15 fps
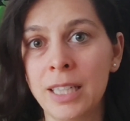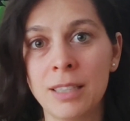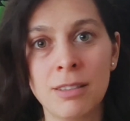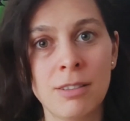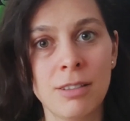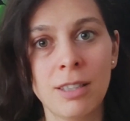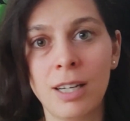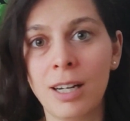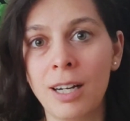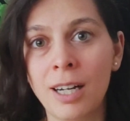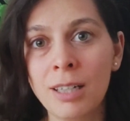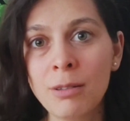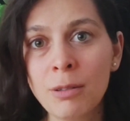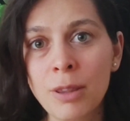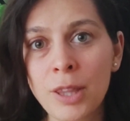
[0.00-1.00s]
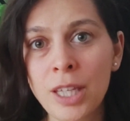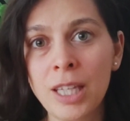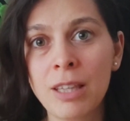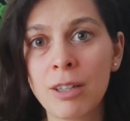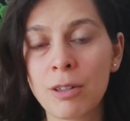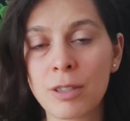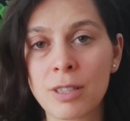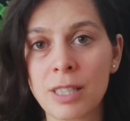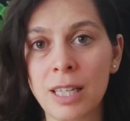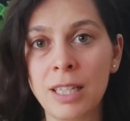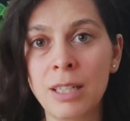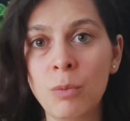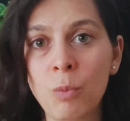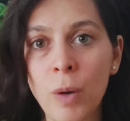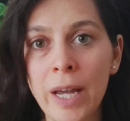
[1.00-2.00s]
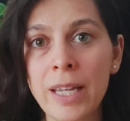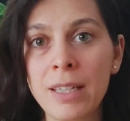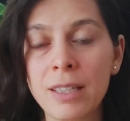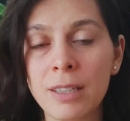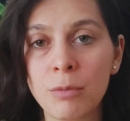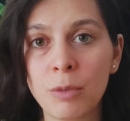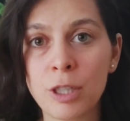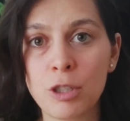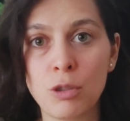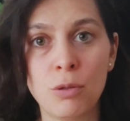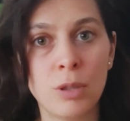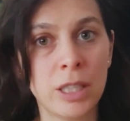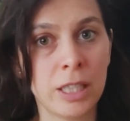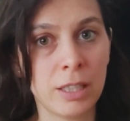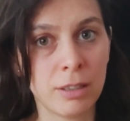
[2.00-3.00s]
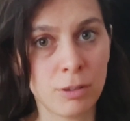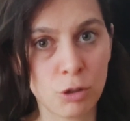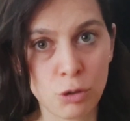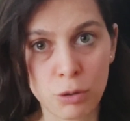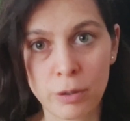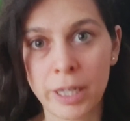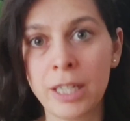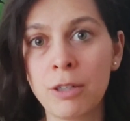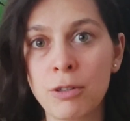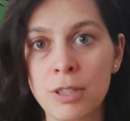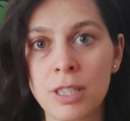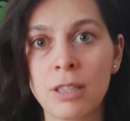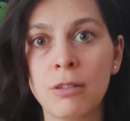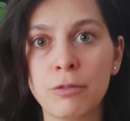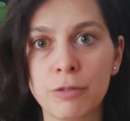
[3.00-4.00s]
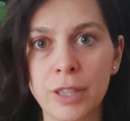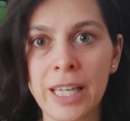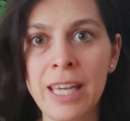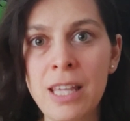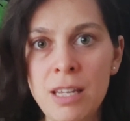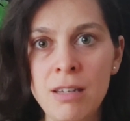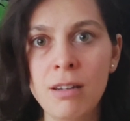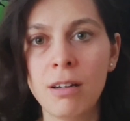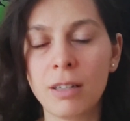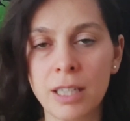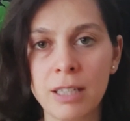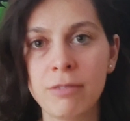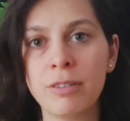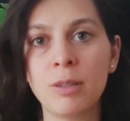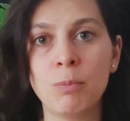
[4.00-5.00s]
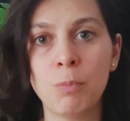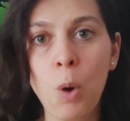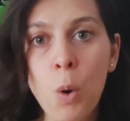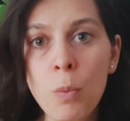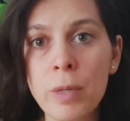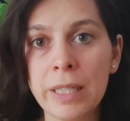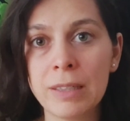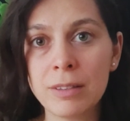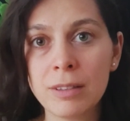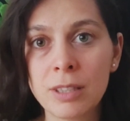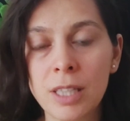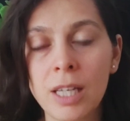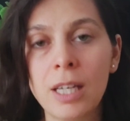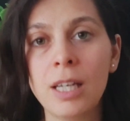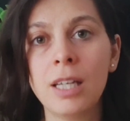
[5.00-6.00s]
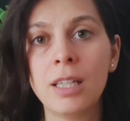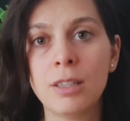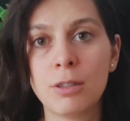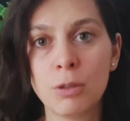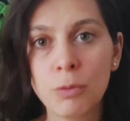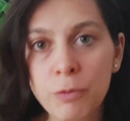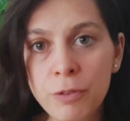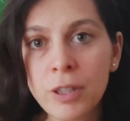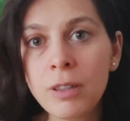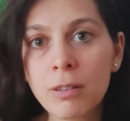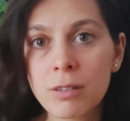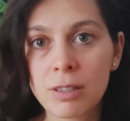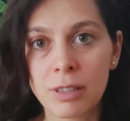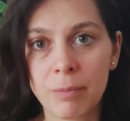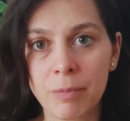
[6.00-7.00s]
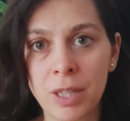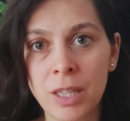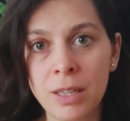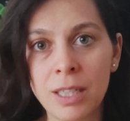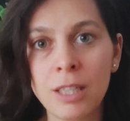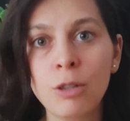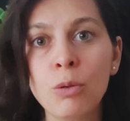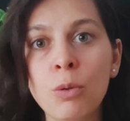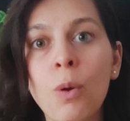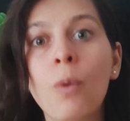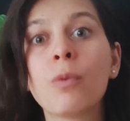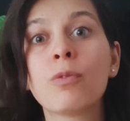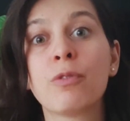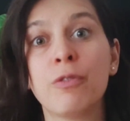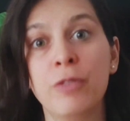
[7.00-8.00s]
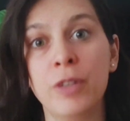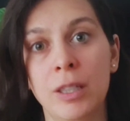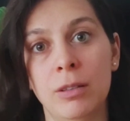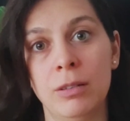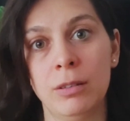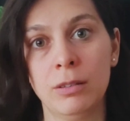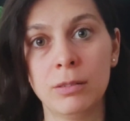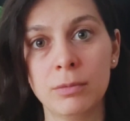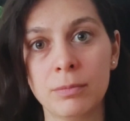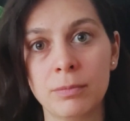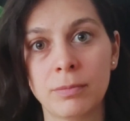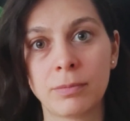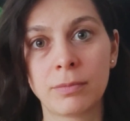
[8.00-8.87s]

And I don't think there is any way in which you can train yourself in a given moment to feel something that you don't feel.